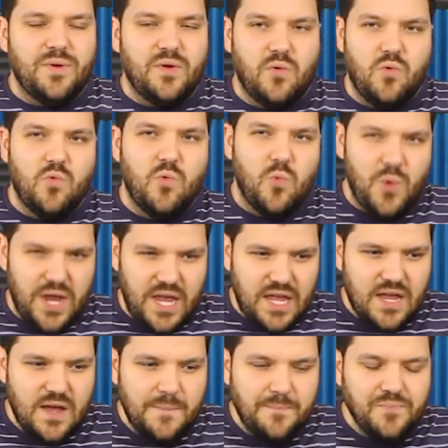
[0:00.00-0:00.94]
bit
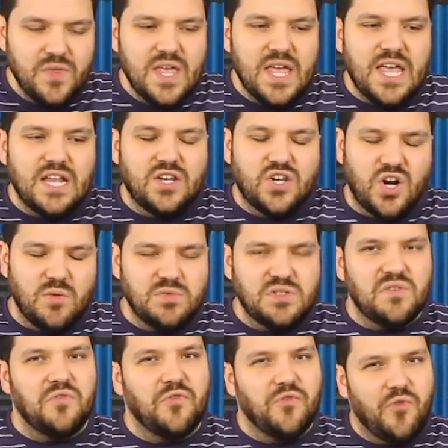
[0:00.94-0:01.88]
weak. In terms
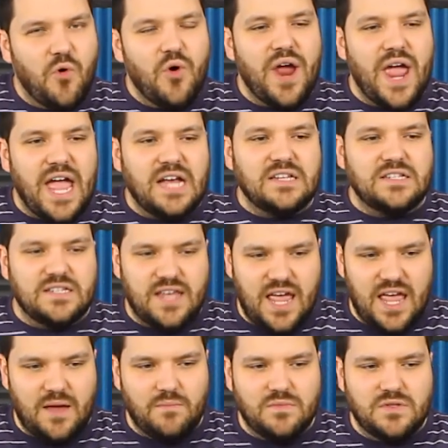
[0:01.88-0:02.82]
of 4X
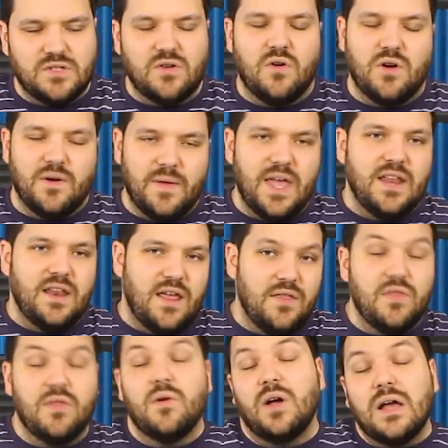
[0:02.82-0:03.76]
games,
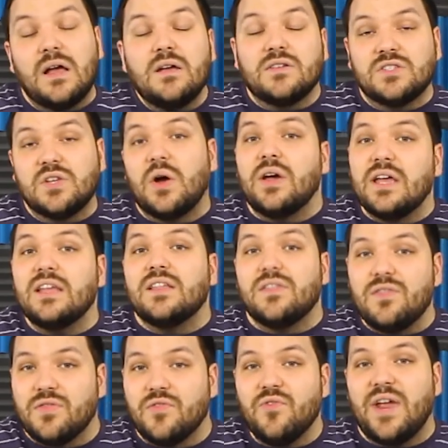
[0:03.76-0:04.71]
so
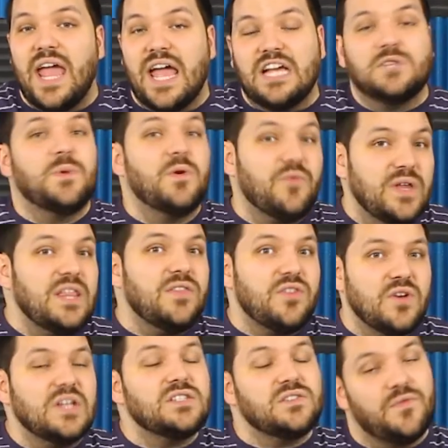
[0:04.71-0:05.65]
3X, but really
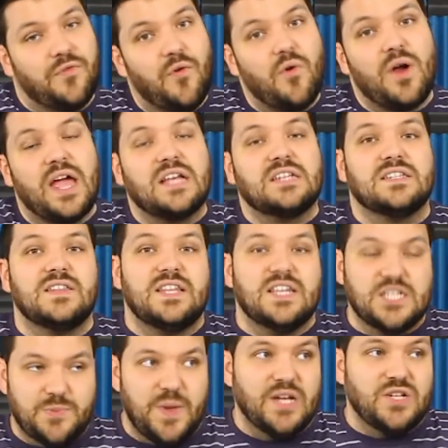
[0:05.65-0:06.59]
there is 4X in the
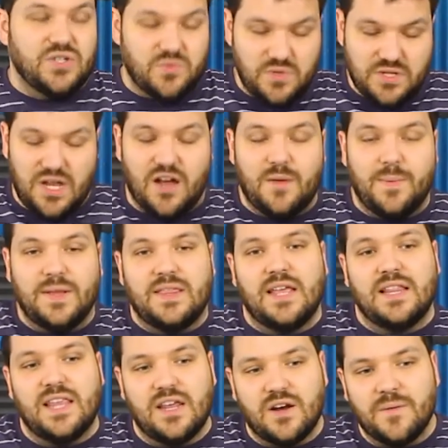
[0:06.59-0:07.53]
expansion. We'll talk about
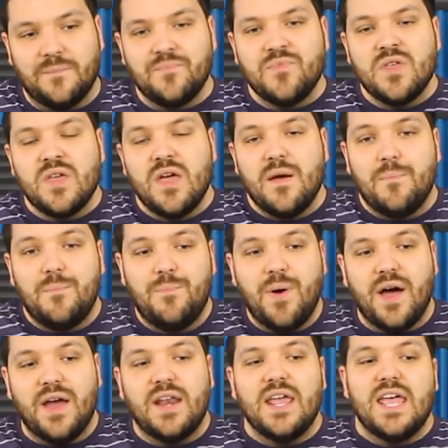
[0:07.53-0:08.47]
that later.
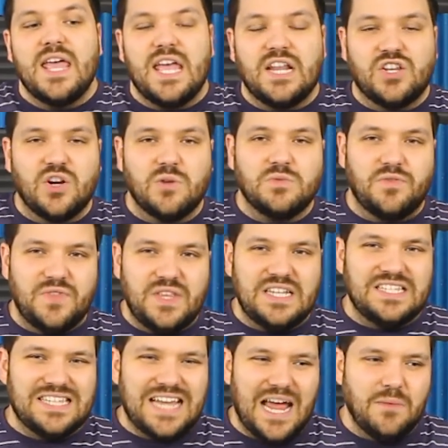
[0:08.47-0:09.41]
But in terms of
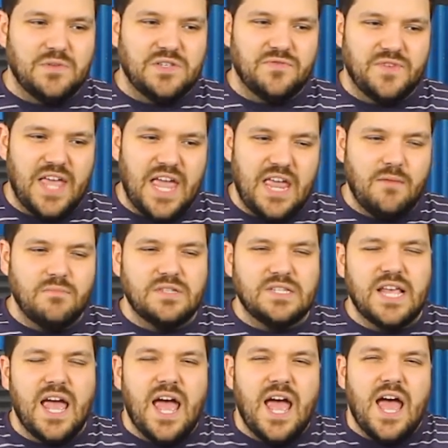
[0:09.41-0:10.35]
these types of games,